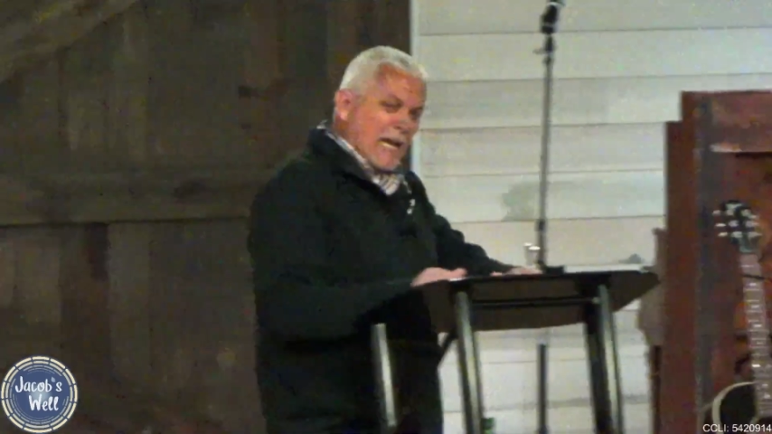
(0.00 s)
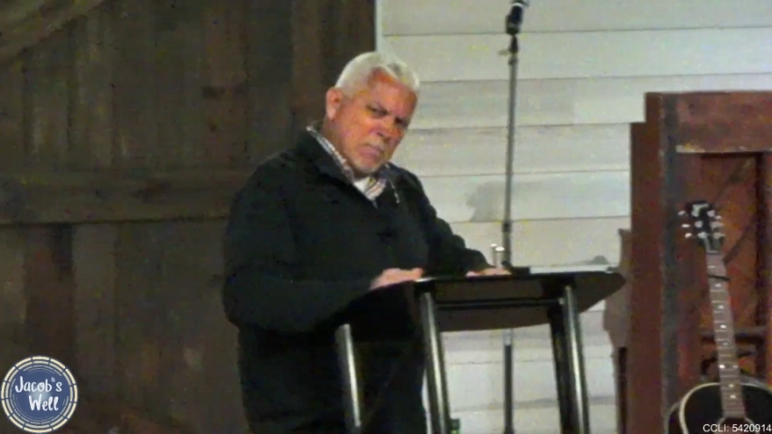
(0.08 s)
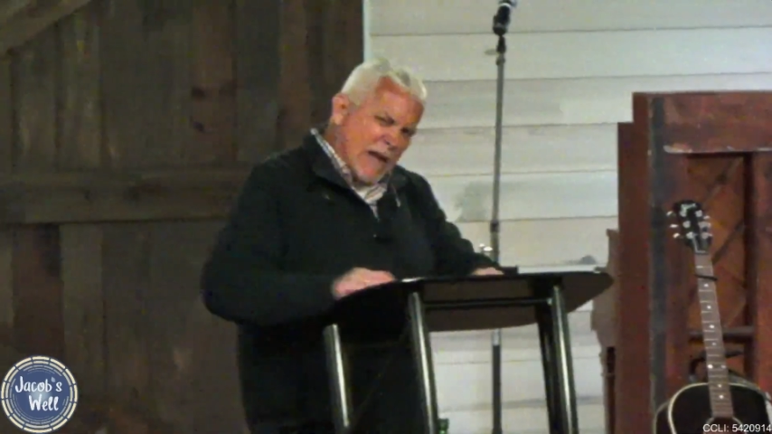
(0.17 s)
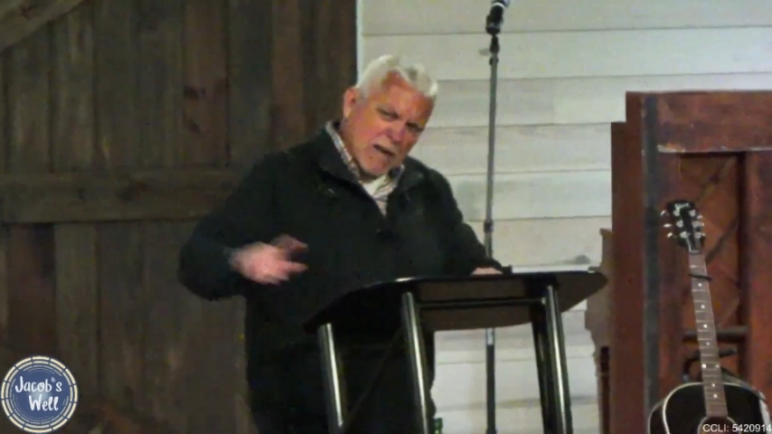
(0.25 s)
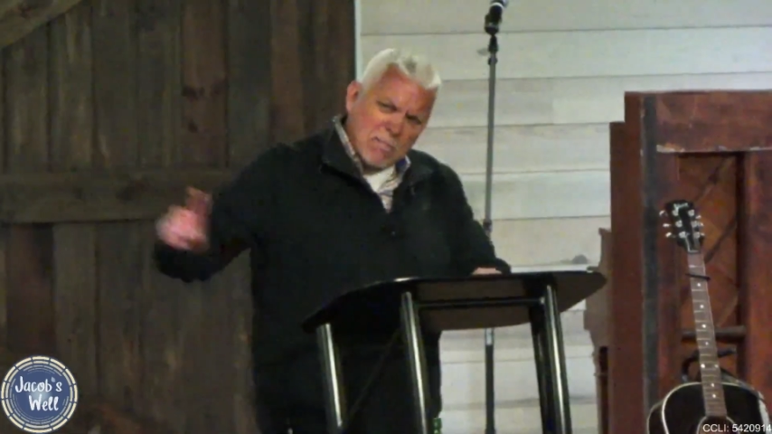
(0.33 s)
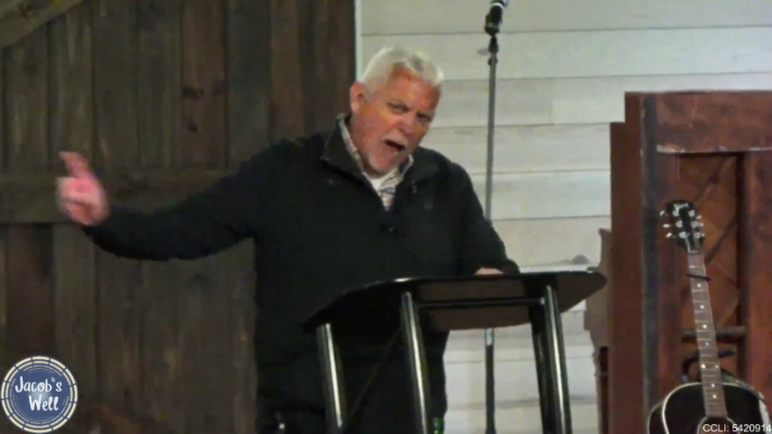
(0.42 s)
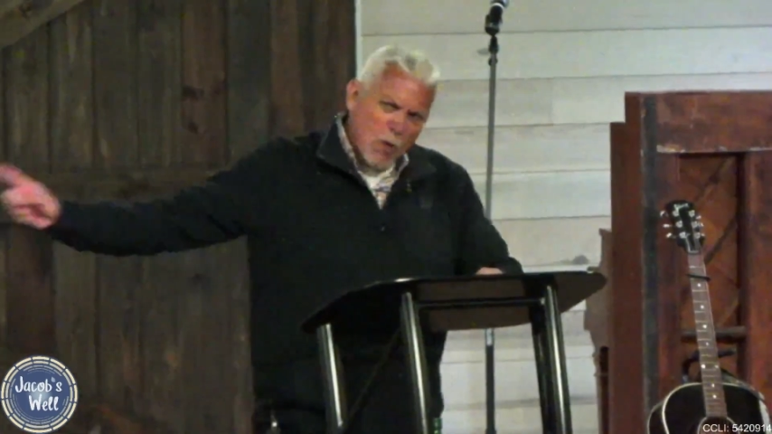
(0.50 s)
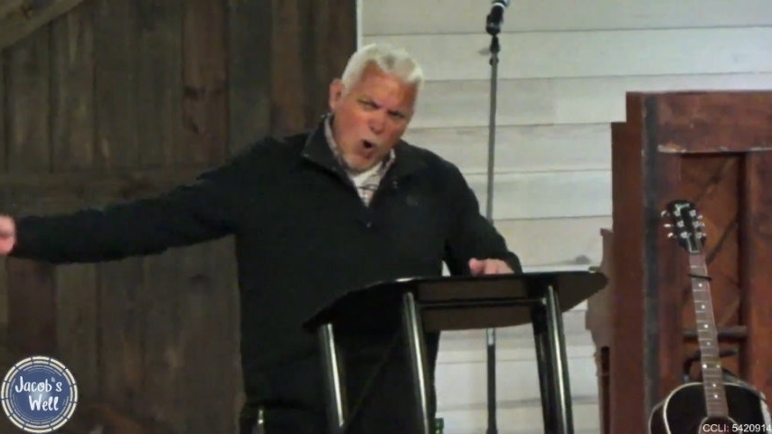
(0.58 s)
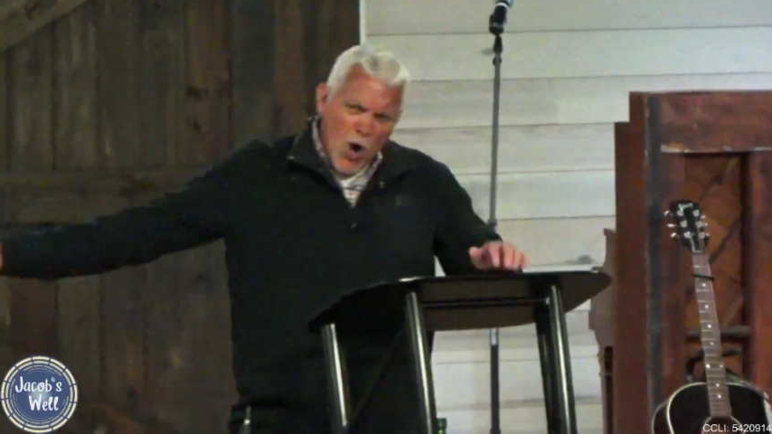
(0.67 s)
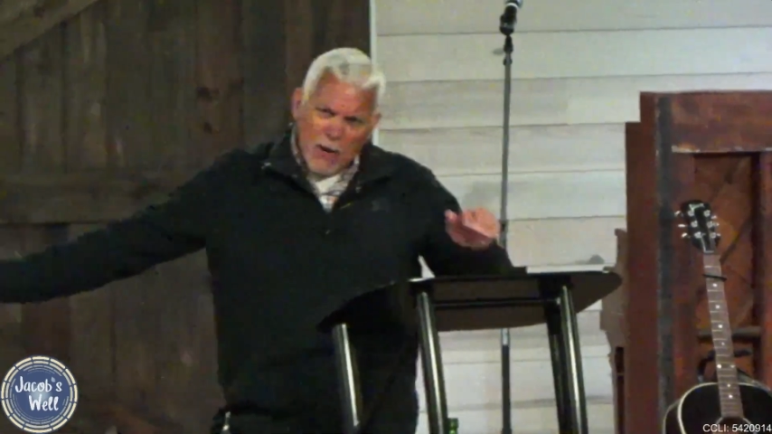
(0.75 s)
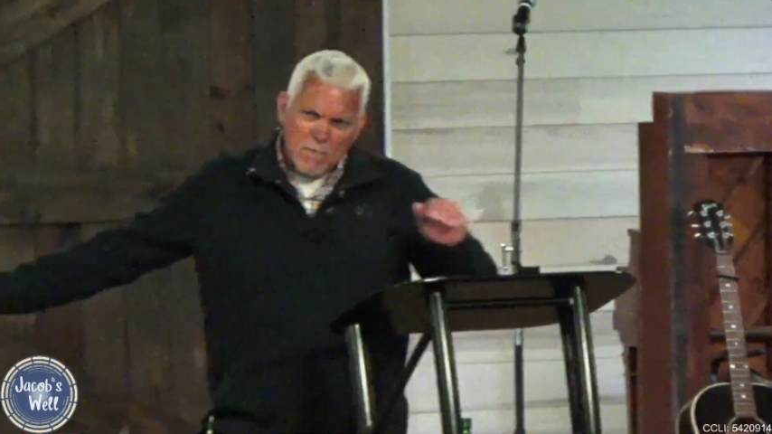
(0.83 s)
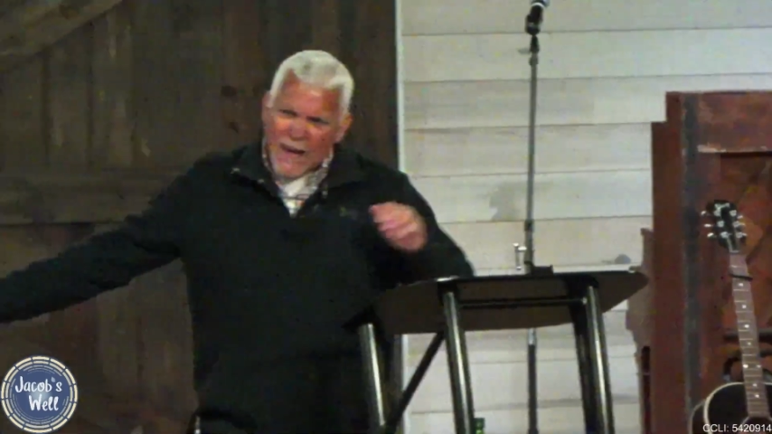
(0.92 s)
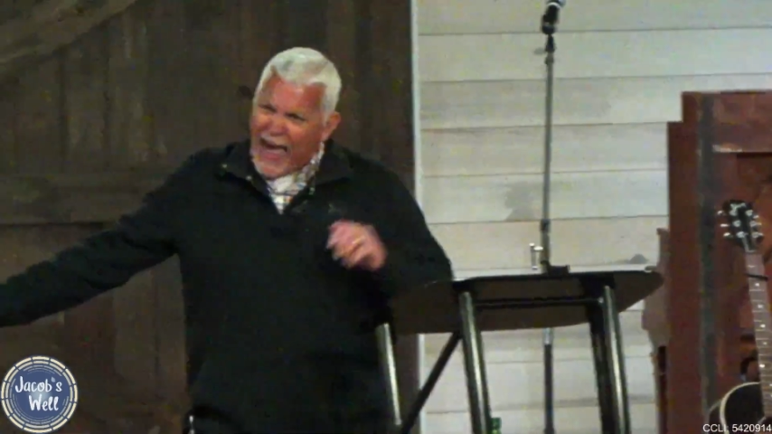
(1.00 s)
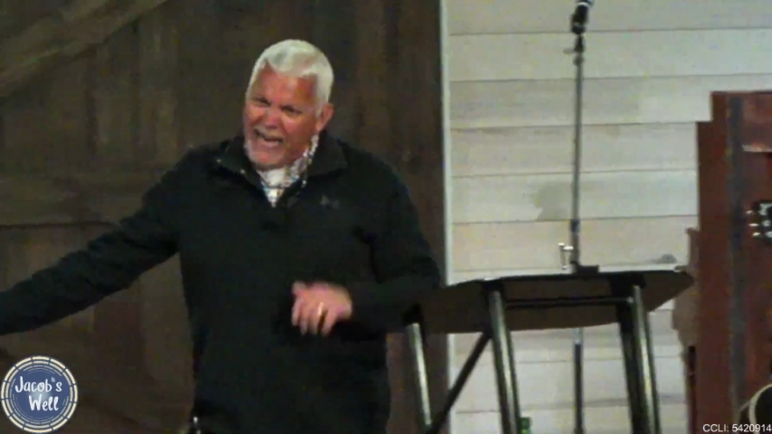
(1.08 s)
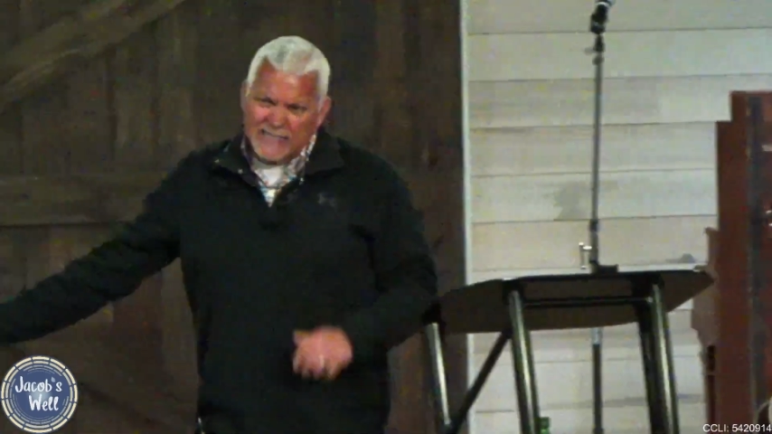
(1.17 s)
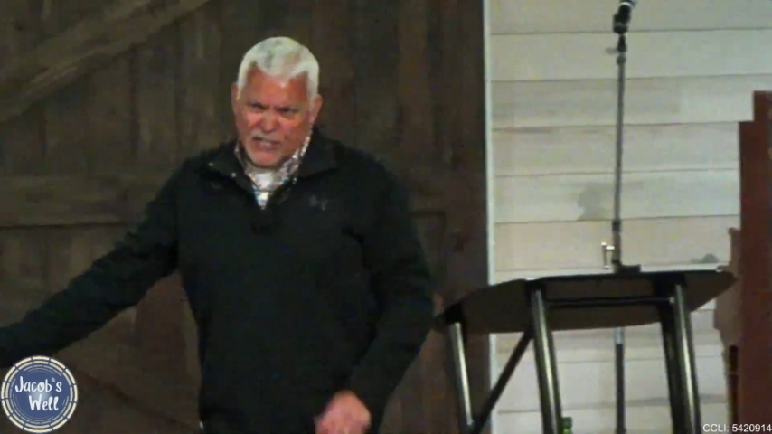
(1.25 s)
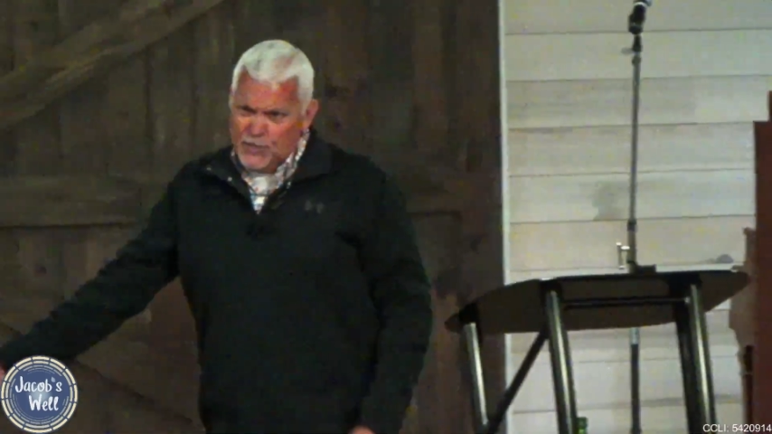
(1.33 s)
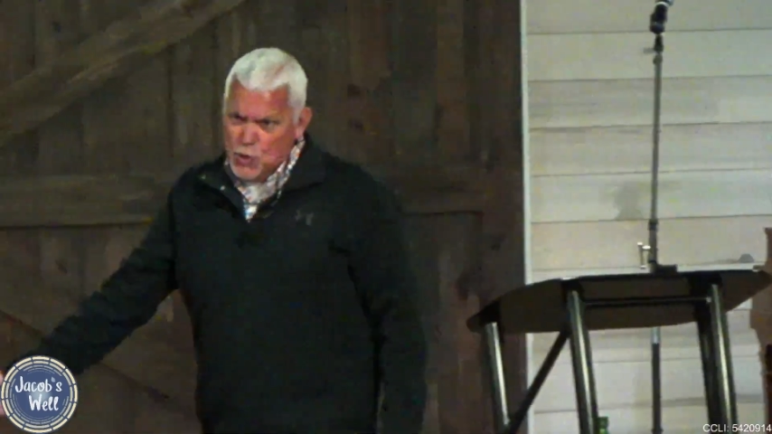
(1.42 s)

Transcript: in me and my word abides in